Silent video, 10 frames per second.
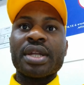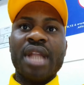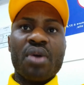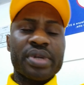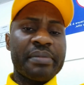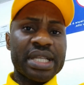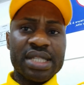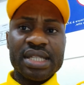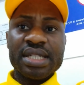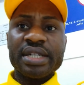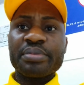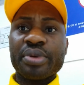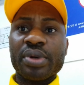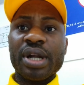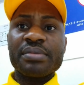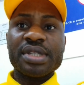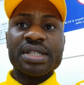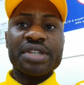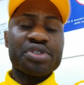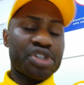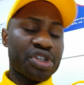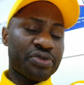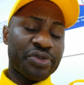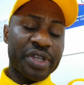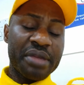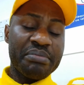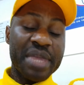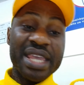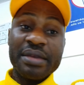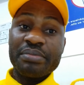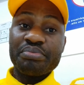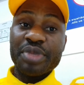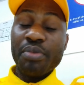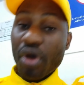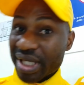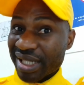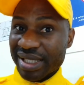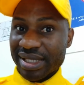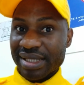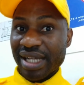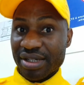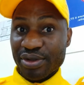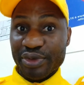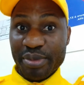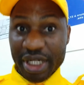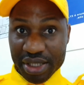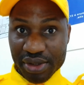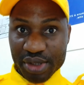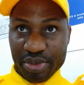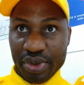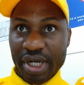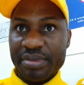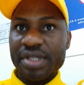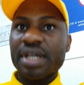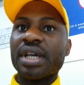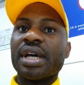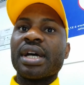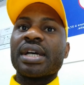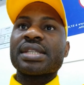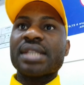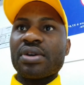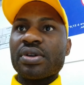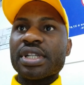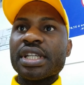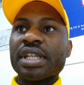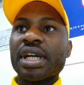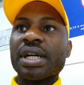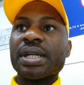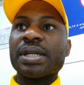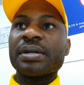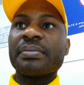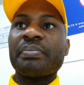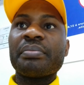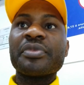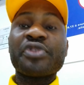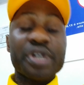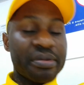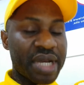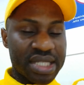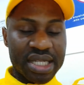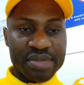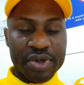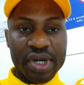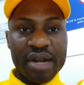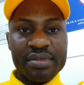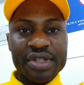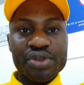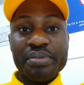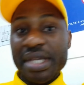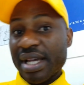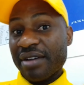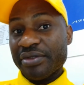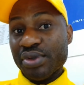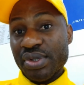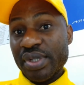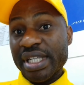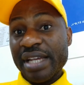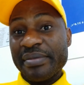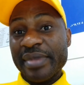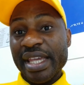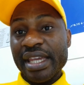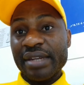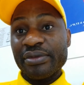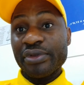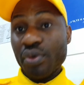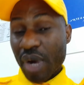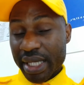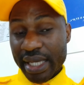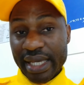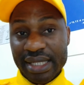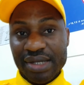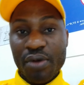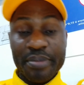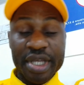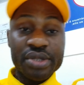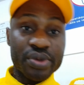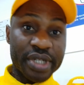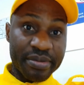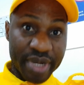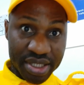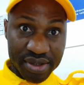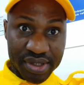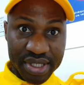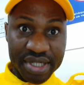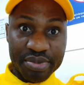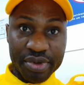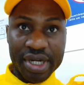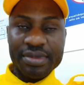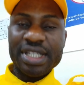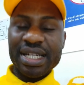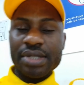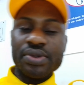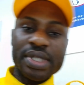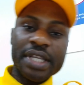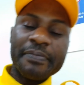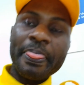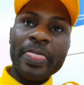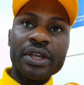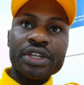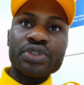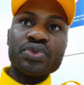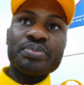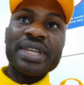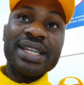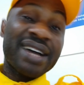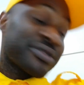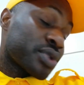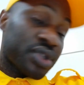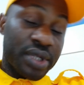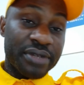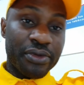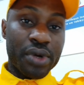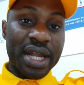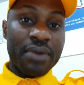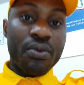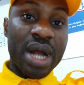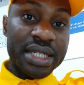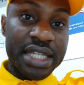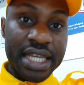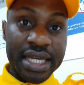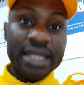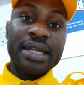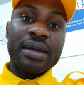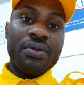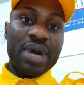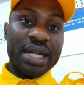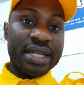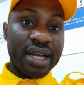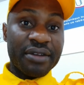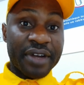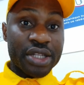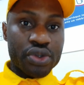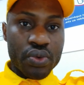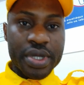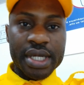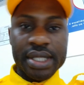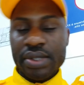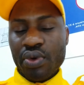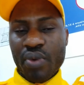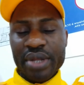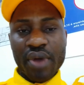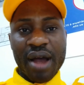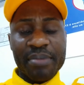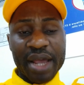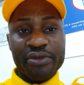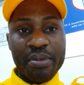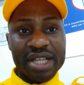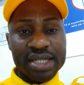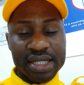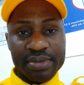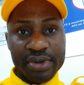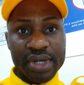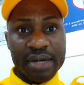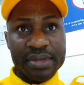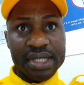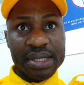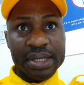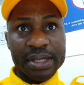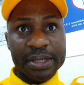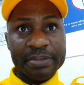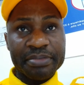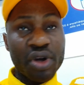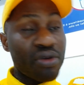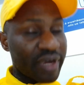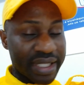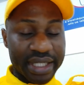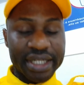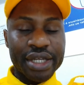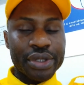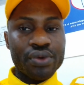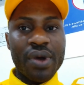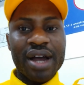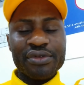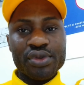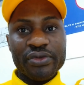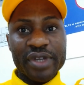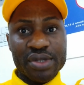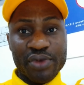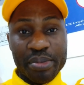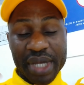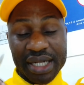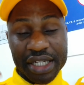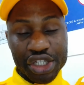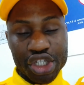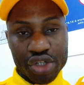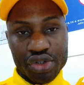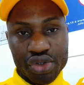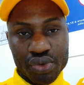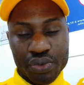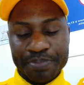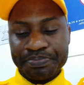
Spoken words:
Now, the master's degree programs, the tuition fee may be more than that of the bachelor's programs. Secondly, for the master's program, you may have to study them in fewer years compared to the bachelor's degree programs. That is to say, you may have to study for like 1 year, 1.5 and 2 years. So when you are applying for master's programs over there, you have to first of all pay attention to,